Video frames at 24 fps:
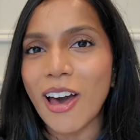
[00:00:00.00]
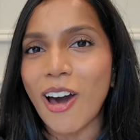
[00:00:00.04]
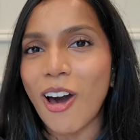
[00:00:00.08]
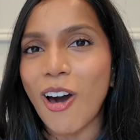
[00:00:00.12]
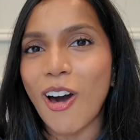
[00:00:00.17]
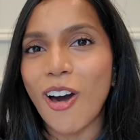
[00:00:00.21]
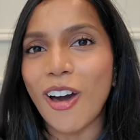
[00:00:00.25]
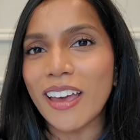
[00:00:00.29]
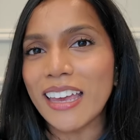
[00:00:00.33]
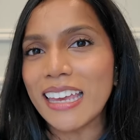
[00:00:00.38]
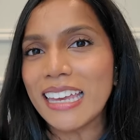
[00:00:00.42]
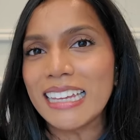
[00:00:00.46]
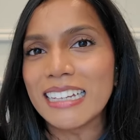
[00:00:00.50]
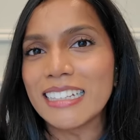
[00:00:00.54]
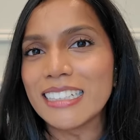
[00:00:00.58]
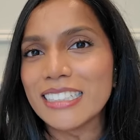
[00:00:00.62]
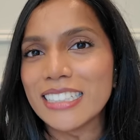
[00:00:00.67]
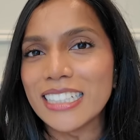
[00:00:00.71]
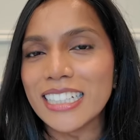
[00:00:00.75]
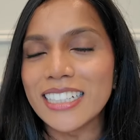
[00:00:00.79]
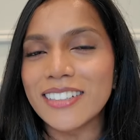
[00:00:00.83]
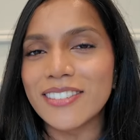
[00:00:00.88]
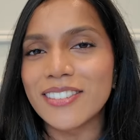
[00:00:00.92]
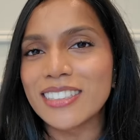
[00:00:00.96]
are
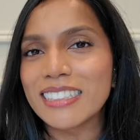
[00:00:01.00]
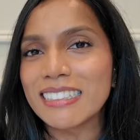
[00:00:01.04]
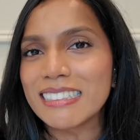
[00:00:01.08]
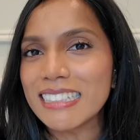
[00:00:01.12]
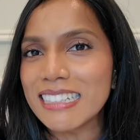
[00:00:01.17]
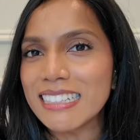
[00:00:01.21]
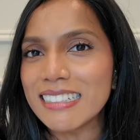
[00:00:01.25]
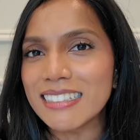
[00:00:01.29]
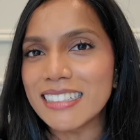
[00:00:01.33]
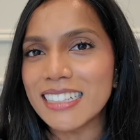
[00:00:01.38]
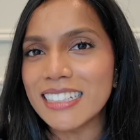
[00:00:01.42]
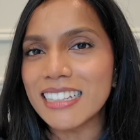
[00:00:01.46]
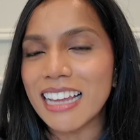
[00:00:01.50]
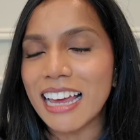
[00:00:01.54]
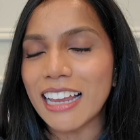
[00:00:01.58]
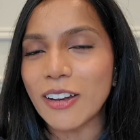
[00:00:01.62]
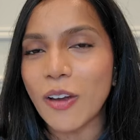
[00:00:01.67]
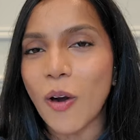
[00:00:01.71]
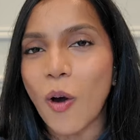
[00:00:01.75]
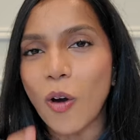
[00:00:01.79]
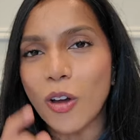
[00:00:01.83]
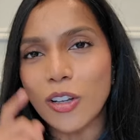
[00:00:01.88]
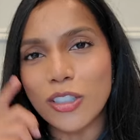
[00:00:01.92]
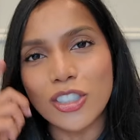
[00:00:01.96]
in season and
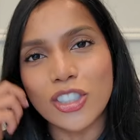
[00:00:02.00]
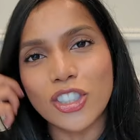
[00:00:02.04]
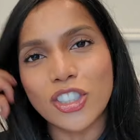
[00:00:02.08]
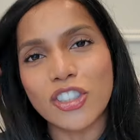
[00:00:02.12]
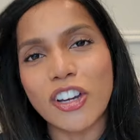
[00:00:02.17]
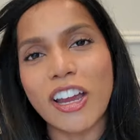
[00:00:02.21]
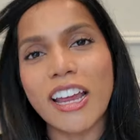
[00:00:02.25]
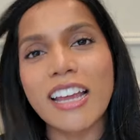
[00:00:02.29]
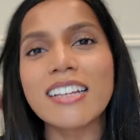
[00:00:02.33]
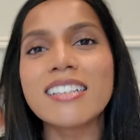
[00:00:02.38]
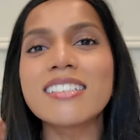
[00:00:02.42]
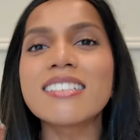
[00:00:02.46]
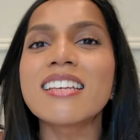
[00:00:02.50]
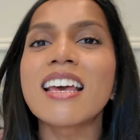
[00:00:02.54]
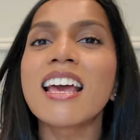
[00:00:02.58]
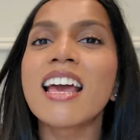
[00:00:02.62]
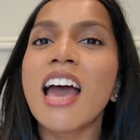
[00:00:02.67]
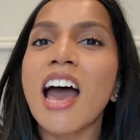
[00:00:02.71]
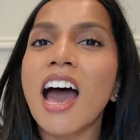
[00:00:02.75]
on trend,